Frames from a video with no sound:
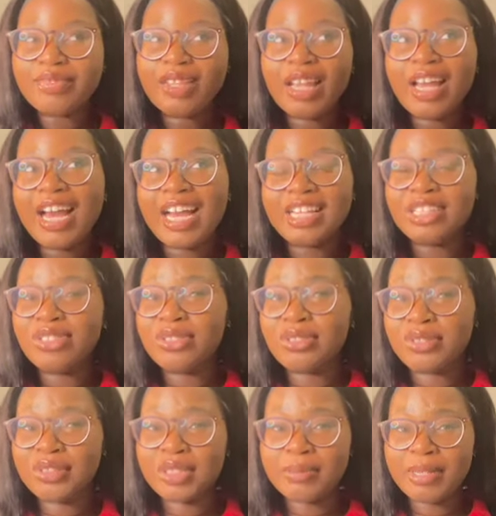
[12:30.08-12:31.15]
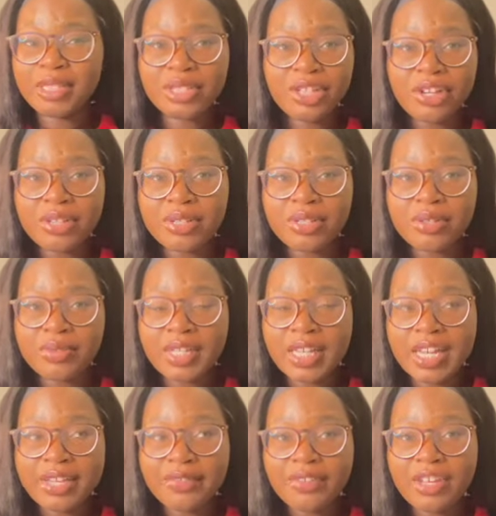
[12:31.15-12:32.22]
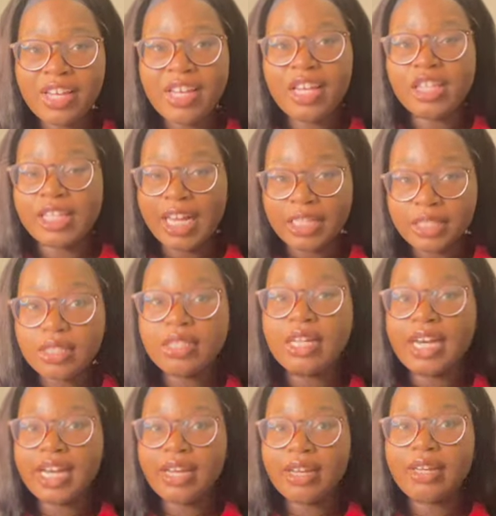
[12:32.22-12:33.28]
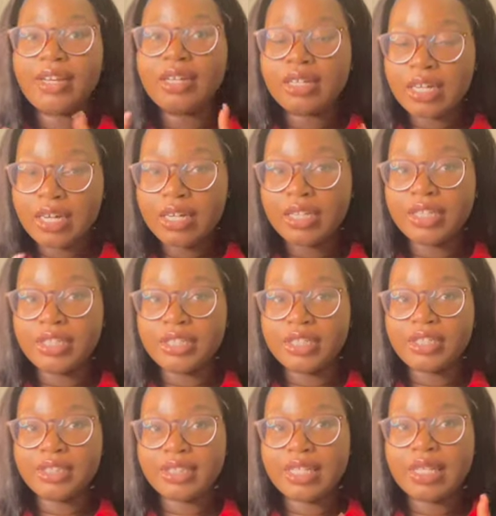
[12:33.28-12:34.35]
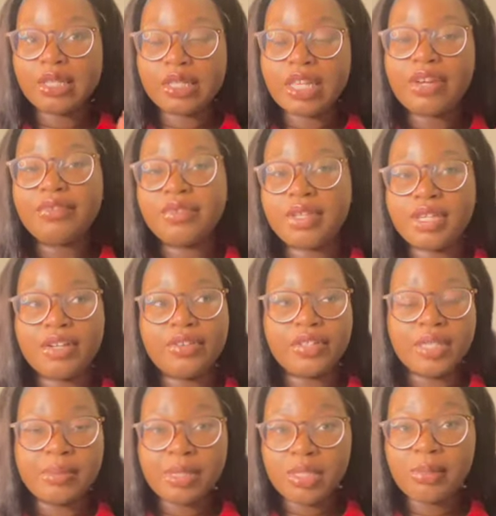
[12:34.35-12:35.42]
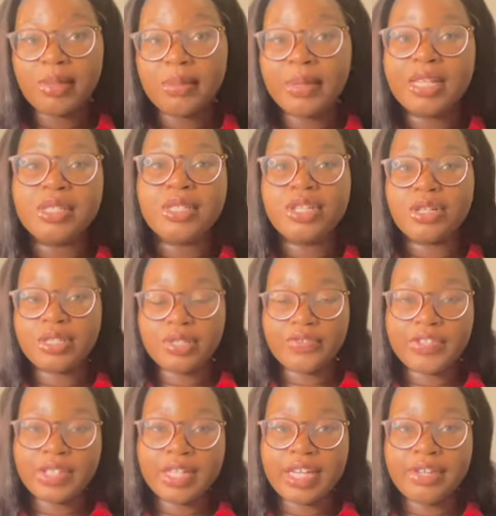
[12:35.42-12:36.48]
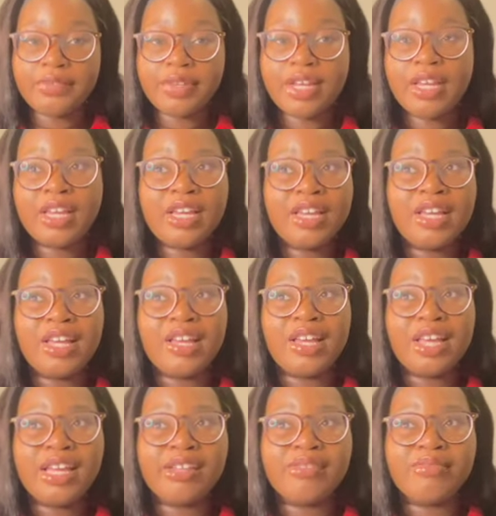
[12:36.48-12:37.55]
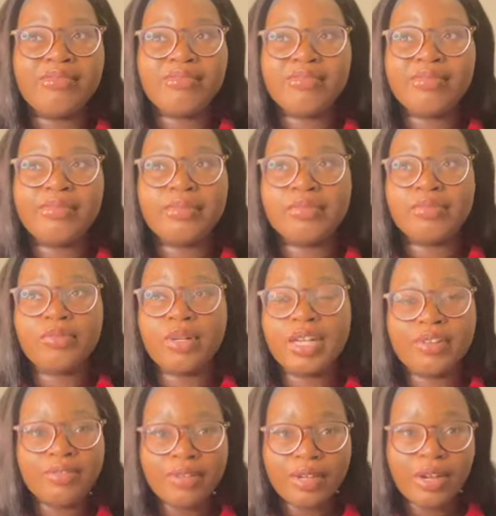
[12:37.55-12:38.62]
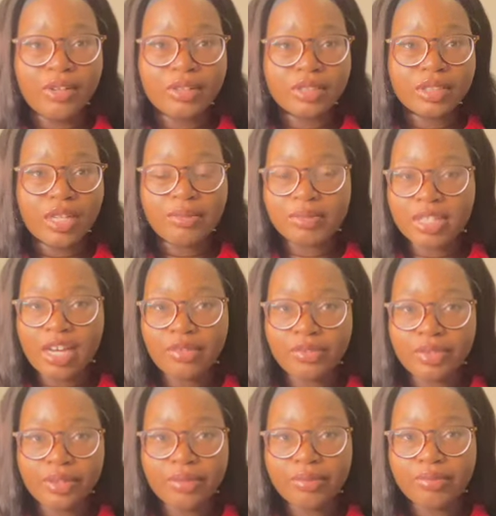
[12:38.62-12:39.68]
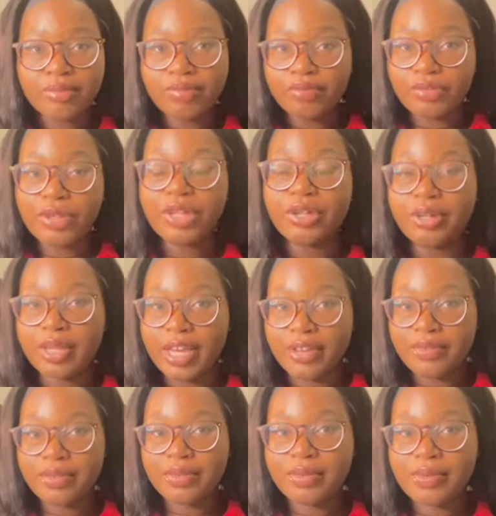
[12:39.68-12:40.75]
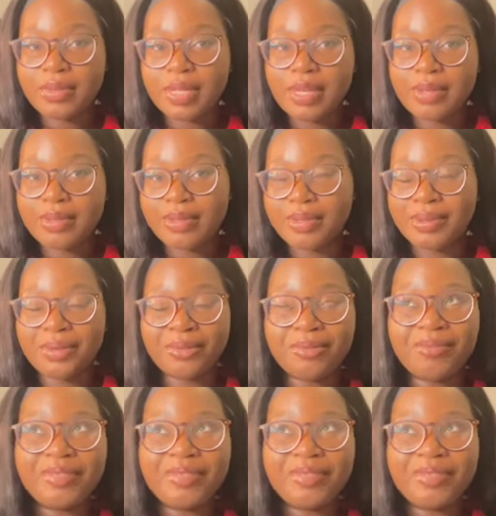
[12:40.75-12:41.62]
high school is the best years of your life, that's a lie. College is definitely going to be some of the best years of your life, and whatever else comes after for your life, you know what I'm saying? So